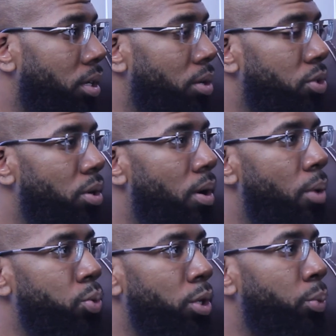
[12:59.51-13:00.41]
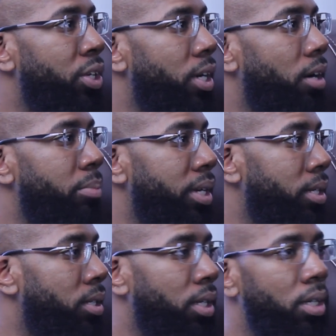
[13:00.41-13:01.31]
So I was working with young
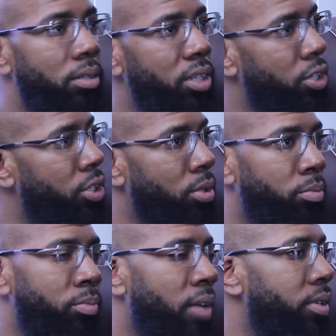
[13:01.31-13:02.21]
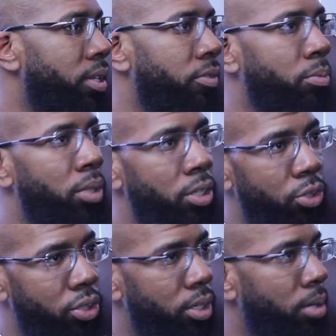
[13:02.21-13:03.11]
men, teaching them everything from
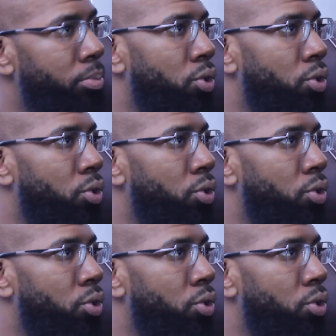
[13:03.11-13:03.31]
leadership